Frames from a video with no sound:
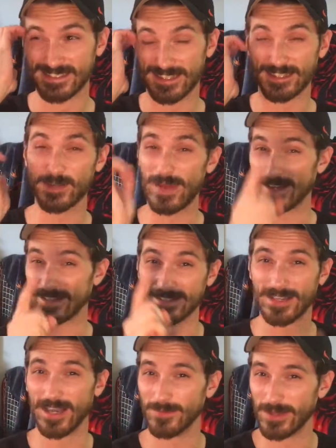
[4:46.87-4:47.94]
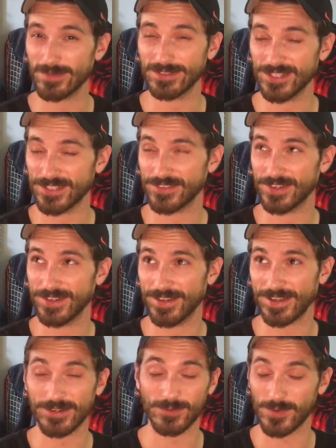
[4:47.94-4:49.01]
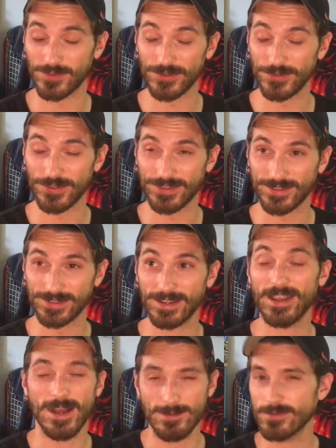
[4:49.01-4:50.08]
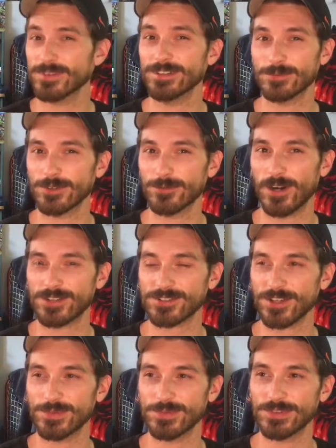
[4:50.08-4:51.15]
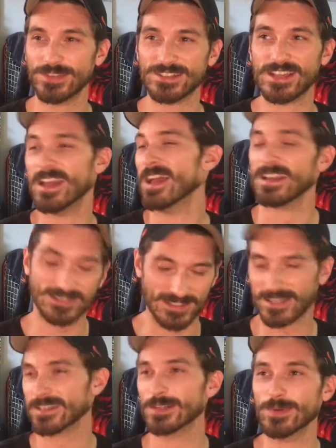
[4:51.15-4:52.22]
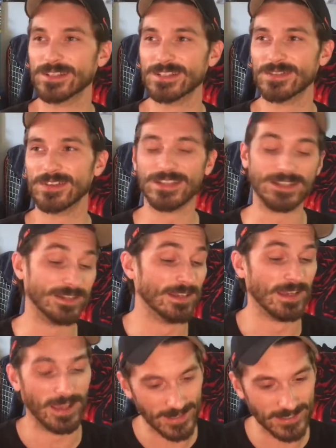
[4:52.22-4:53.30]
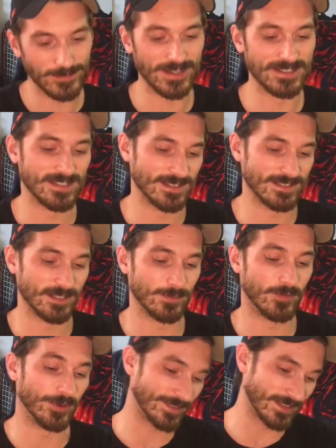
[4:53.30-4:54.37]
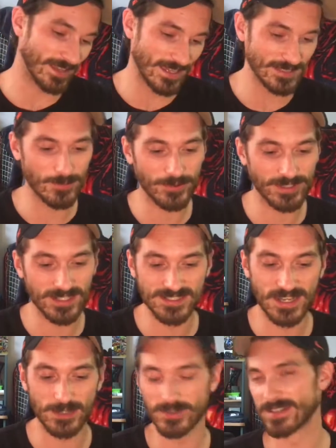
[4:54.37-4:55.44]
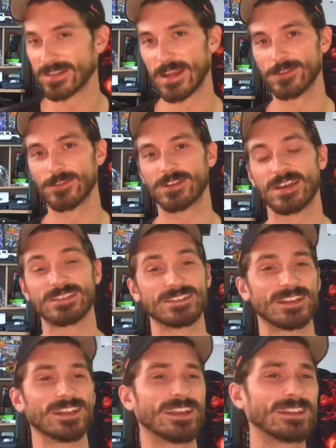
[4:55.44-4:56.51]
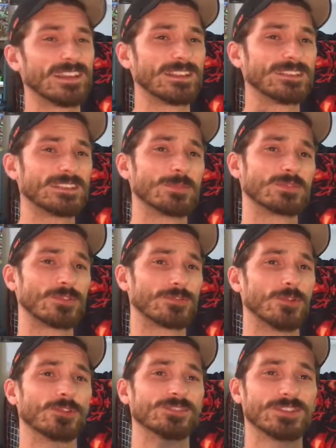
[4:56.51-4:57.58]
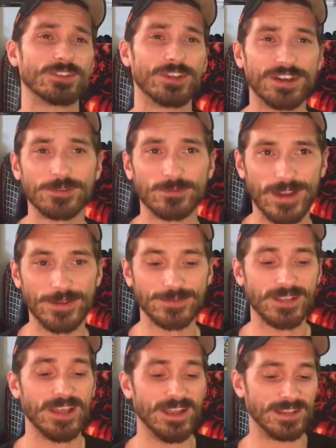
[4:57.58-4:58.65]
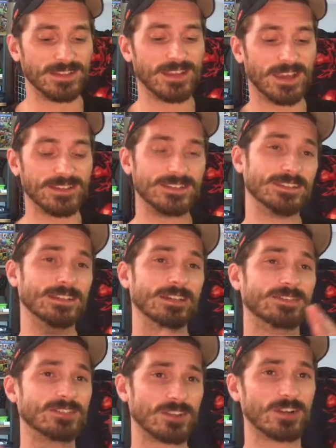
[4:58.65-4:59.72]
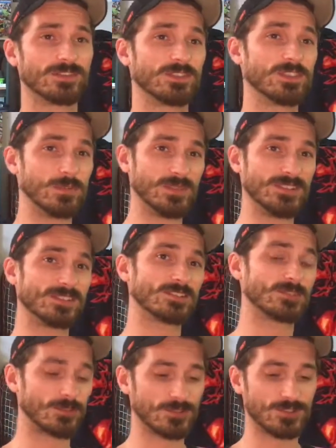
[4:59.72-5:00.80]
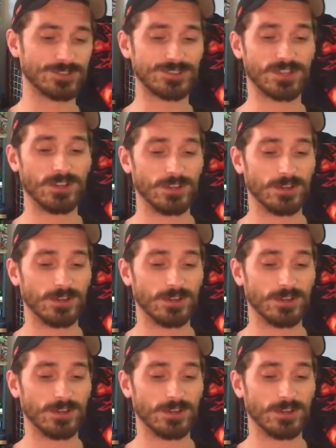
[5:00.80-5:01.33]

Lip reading: They go back in time, I believe. I don't remember the whole thing. I've been meaning to rewatch all the movies. I just gotta get them on DVD. Anyways, that's not a point. The last point I just have written down, though, guys, is I like that this episode focused a lot around the idea of Starfleet being soldiers